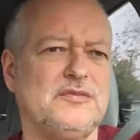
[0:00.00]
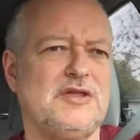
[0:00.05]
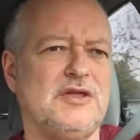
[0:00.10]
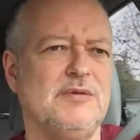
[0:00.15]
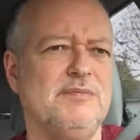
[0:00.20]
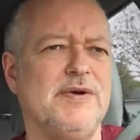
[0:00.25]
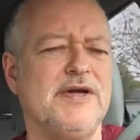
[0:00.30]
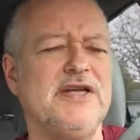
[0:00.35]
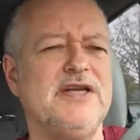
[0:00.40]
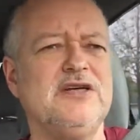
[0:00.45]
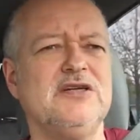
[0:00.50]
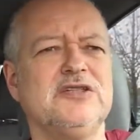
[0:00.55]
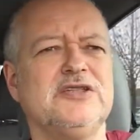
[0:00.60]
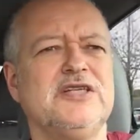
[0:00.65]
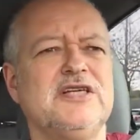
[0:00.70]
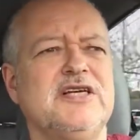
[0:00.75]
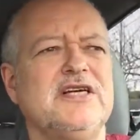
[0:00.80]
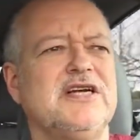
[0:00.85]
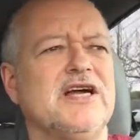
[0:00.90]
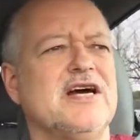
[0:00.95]
But here's
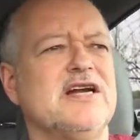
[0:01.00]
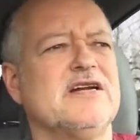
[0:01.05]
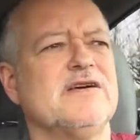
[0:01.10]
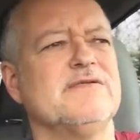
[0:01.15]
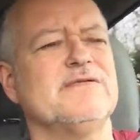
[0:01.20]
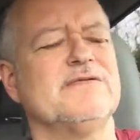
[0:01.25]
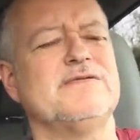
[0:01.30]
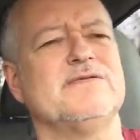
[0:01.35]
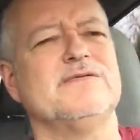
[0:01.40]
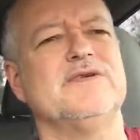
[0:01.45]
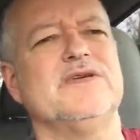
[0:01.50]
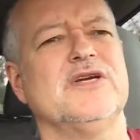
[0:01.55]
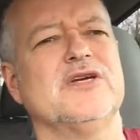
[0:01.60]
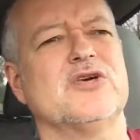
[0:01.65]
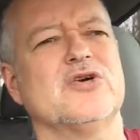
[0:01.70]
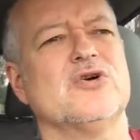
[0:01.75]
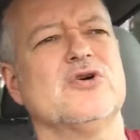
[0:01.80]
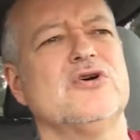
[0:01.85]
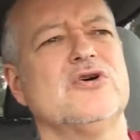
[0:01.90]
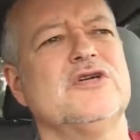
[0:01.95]
the kind of
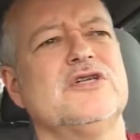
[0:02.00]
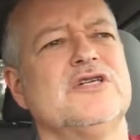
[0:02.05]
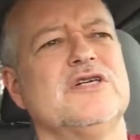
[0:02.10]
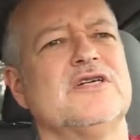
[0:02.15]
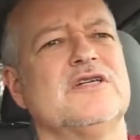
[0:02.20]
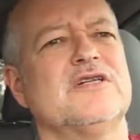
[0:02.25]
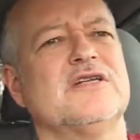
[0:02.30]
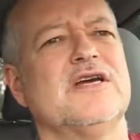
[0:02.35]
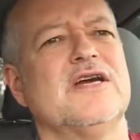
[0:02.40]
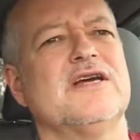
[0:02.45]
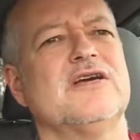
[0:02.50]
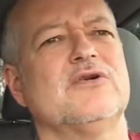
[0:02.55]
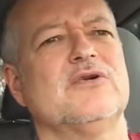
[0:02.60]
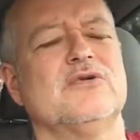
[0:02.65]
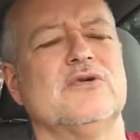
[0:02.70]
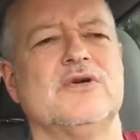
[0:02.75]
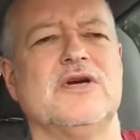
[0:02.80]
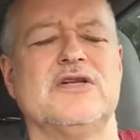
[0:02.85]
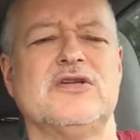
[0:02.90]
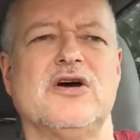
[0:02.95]
encouraging thing,
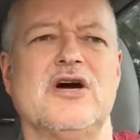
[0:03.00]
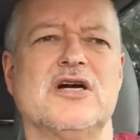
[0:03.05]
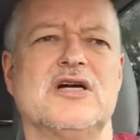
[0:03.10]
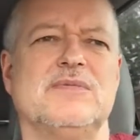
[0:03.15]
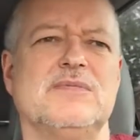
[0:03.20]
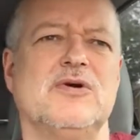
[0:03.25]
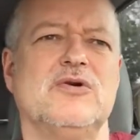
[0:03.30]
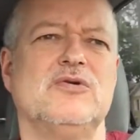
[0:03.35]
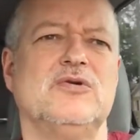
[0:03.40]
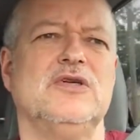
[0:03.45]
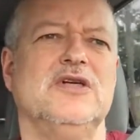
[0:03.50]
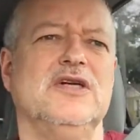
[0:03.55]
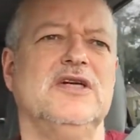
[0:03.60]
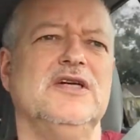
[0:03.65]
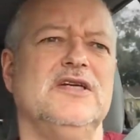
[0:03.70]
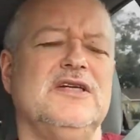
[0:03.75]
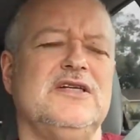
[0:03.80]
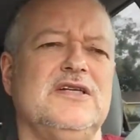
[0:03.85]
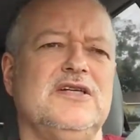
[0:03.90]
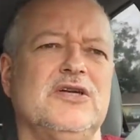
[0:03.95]
or I talk about,
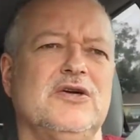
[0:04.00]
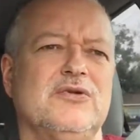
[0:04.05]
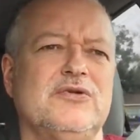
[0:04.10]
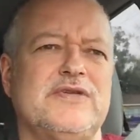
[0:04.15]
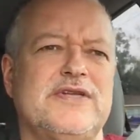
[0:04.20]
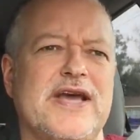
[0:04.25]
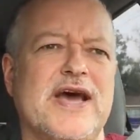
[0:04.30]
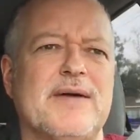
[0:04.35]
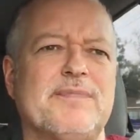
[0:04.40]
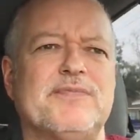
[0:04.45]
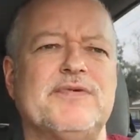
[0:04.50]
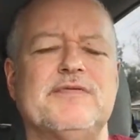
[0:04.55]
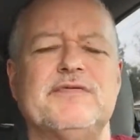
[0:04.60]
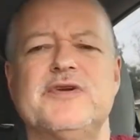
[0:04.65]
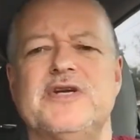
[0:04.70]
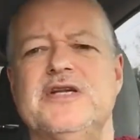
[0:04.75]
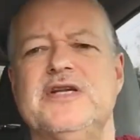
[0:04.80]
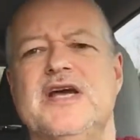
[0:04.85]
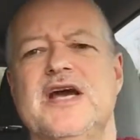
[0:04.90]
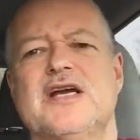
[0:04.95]
depth of
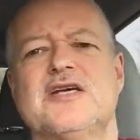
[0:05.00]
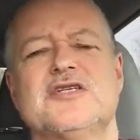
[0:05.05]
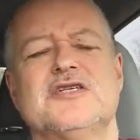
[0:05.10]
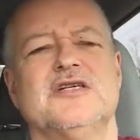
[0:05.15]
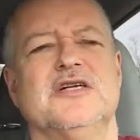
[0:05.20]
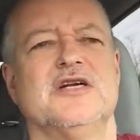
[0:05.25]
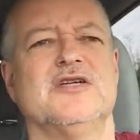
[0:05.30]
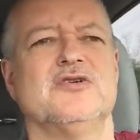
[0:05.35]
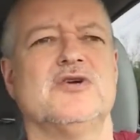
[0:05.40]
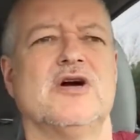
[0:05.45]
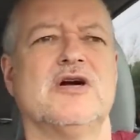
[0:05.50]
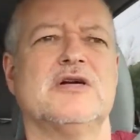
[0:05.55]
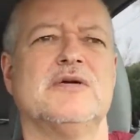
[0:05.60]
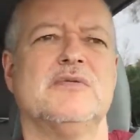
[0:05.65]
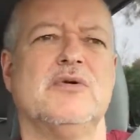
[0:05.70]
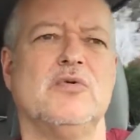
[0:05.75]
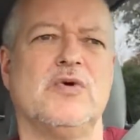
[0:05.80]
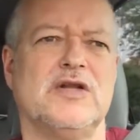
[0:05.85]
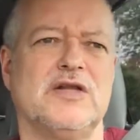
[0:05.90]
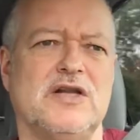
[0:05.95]
connection. I talk
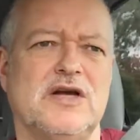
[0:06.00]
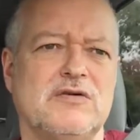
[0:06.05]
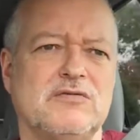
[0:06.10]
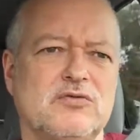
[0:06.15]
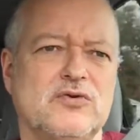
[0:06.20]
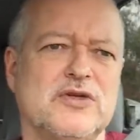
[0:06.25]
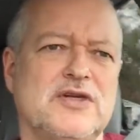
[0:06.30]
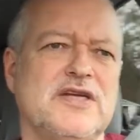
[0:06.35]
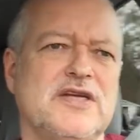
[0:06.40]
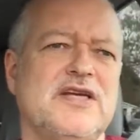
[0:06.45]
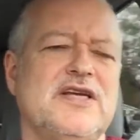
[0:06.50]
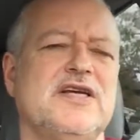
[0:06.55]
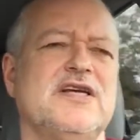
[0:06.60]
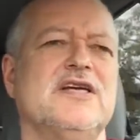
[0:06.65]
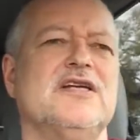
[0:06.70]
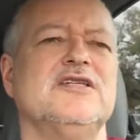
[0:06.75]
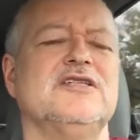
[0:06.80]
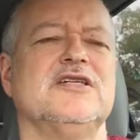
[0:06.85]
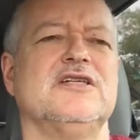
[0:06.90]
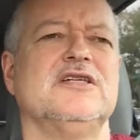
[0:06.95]
about what love really
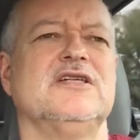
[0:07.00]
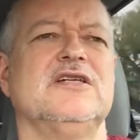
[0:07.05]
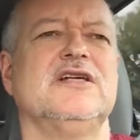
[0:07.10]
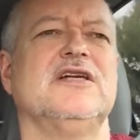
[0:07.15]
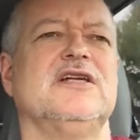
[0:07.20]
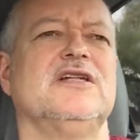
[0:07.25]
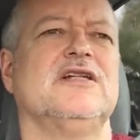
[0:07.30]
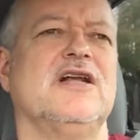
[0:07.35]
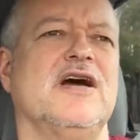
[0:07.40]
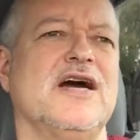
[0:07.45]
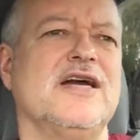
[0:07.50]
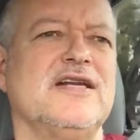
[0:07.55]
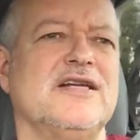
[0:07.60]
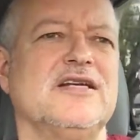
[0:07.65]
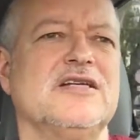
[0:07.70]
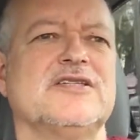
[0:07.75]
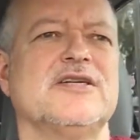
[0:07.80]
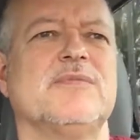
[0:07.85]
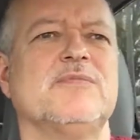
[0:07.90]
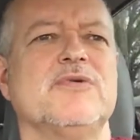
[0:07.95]
is, and lining
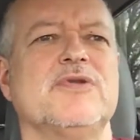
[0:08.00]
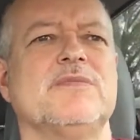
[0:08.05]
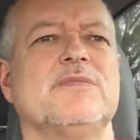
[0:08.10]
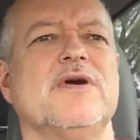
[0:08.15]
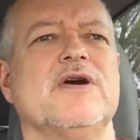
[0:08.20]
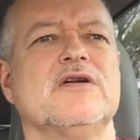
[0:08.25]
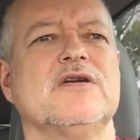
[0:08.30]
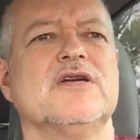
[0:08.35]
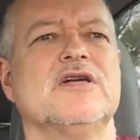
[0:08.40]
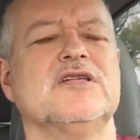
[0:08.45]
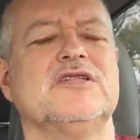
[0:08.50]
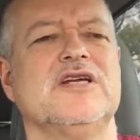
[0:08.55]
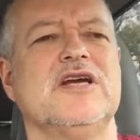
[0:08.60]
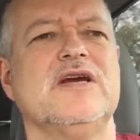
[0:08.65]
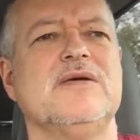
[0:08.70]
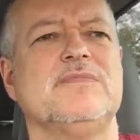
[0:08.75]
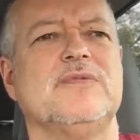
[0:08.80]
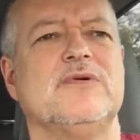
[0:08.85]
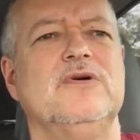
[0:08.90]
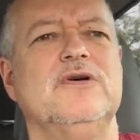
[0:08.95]
this up with the parent
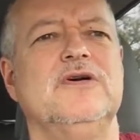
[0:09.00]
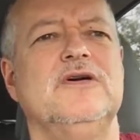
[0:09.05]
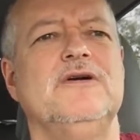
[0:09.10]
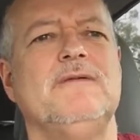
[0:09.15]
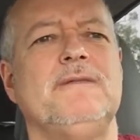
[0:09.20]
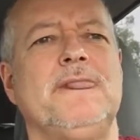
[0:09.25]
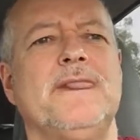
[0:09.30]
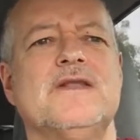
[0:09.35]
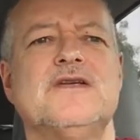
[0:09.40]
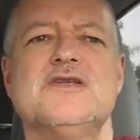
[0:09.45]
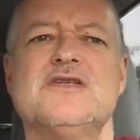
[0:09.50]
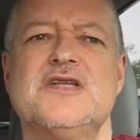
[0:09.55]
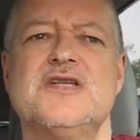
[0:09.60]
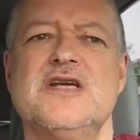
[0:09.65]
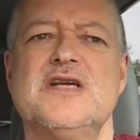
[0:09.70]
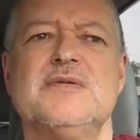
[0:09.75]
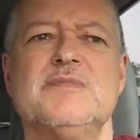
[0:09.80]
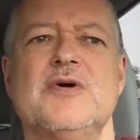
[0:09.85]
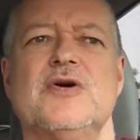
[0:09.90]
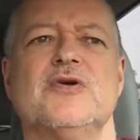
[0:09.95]
example. And just
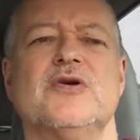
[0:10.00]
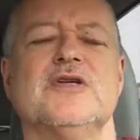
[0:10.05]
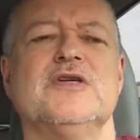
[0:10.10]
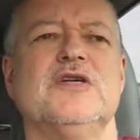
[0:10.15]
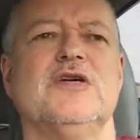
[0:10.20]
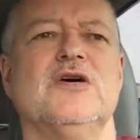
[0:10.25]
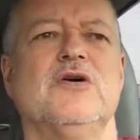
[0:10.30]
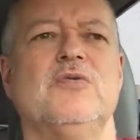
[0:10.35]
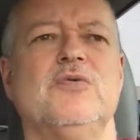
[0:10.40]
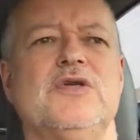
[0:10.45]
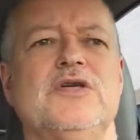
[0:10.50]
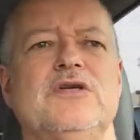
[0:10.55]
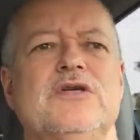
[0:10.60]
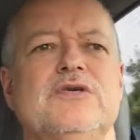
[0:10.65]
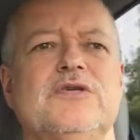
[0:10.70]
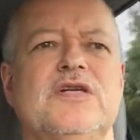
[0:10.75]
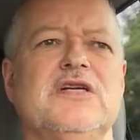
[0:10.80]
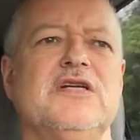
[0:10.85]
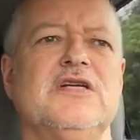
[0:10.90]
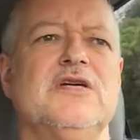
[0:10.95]
think about it. When
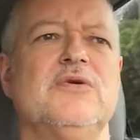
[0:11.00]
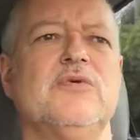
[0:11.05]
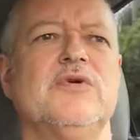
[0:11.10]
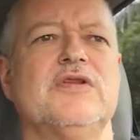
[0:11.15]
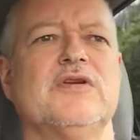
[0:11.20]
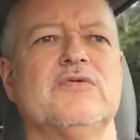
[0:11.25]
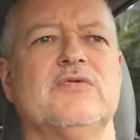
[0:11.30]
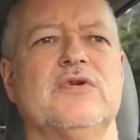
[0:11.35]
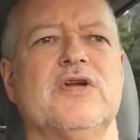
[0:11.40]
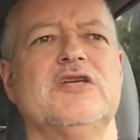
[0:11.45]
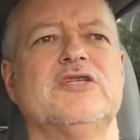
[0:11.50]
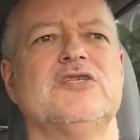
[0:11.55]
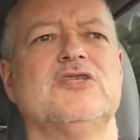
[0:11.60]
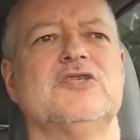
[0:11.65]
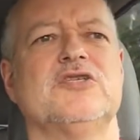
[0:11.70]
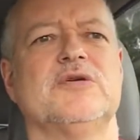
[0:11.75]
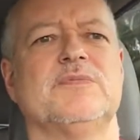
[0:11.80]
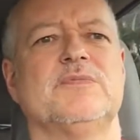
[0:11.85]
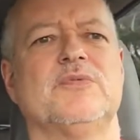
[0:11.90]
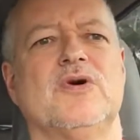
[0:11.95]
you're dealing with a
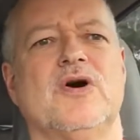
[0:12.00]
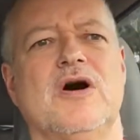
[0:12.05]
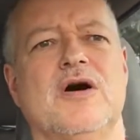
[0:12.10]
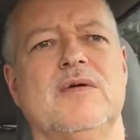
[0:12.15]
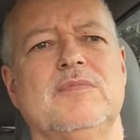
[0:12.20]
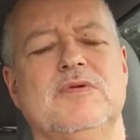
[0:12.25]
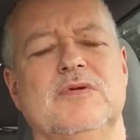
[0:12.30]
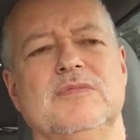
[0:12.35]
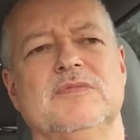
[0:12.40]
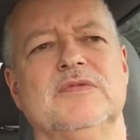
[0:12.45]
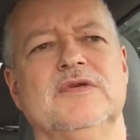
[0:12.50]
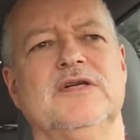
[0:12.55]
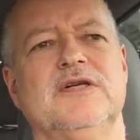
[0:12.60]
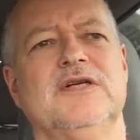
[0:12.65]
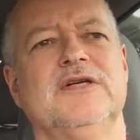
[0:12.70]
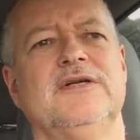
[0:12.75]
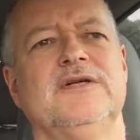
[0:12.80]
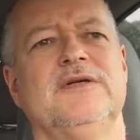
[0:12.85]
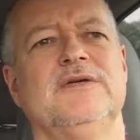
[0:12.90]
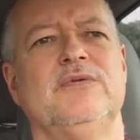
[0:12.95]
relationship
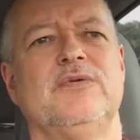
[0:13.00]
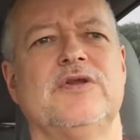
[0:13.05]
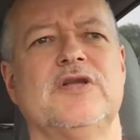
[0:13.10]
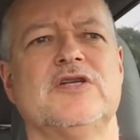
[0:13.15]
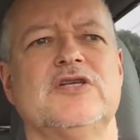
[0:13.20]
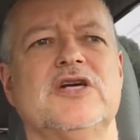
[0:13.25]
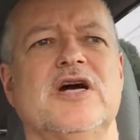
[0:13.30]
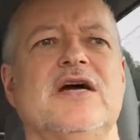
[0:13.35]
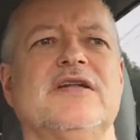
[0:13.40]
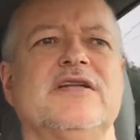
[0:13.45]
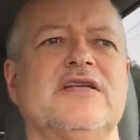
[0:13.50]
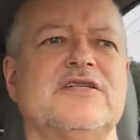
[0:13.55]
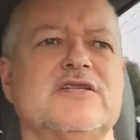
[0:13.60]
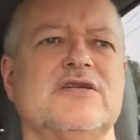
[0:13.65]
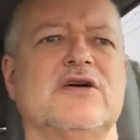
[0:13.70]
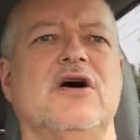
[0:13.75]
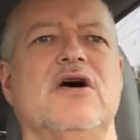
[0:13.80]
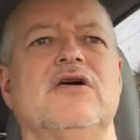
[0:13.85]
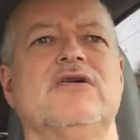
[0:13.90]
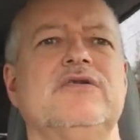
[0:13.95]
problem with a child
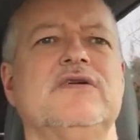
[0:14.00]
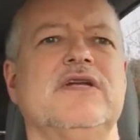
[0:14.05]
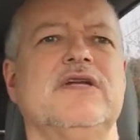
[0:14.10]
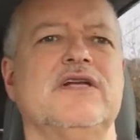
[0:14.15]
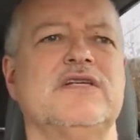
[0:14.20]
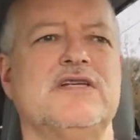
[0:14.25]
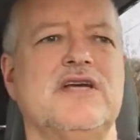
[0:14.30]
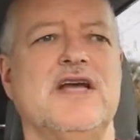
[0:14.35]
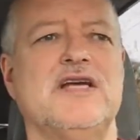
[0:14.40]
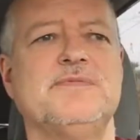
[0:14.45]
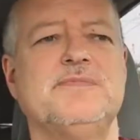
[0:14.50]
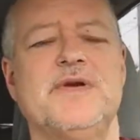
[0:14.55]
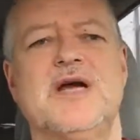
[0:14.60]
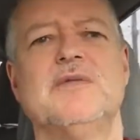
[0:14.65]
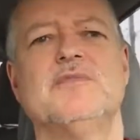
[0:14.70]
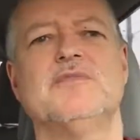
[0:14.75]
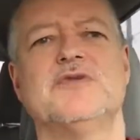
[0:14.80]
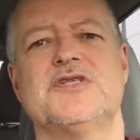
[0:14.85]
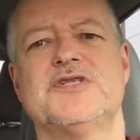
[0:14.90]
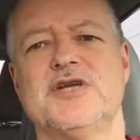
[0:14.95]
that has
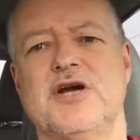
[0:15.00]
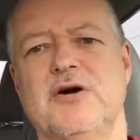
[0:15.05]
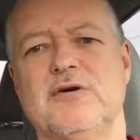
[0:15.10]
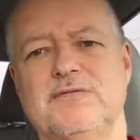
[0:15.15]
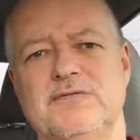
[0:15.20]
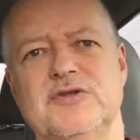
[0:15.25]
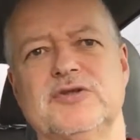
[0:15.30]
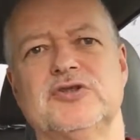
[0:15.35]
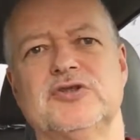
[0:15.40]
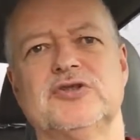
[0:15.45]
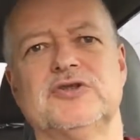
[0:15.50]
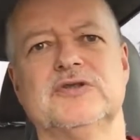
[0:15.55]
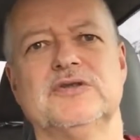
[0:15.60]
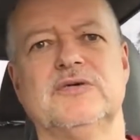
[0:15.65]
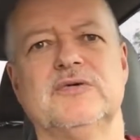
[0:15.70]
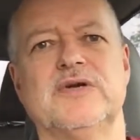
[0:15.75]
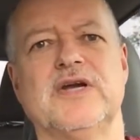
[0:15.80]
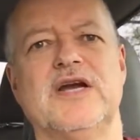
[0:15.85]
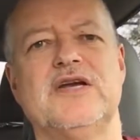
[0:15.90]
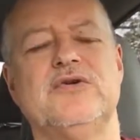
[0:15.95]
become selfish,
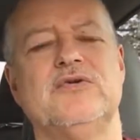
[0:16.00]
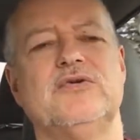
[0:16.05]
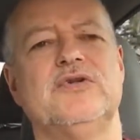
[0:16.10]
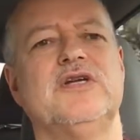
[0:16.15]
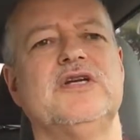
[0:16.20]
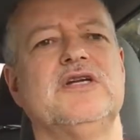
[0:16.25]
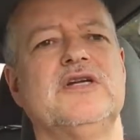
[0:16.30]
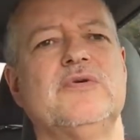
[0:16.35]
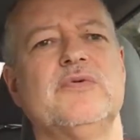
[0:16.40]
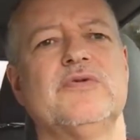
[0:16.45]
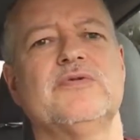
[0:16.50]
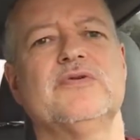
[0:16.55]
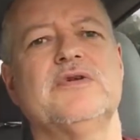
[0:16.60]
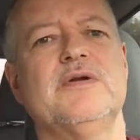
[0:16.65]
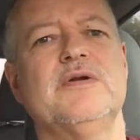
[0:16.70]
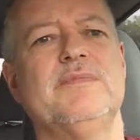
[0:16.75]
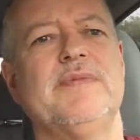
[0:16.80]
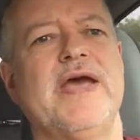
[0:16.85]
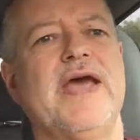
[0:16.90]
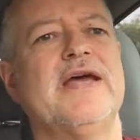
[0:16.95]
okay, you're dealing with a
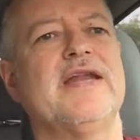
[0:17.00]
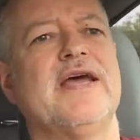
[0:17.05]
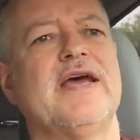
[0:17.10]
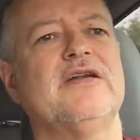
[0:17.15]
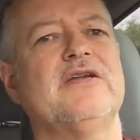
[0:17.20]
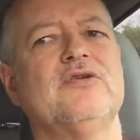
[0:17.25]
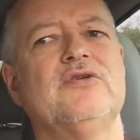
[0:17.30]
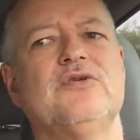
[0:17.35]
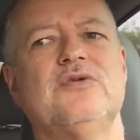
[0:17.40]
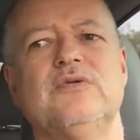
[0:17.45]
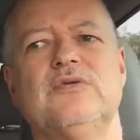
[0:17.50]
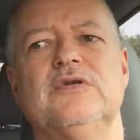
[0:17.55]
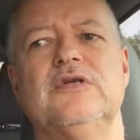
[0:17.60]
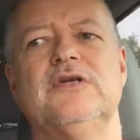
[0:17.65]
really bad attitude,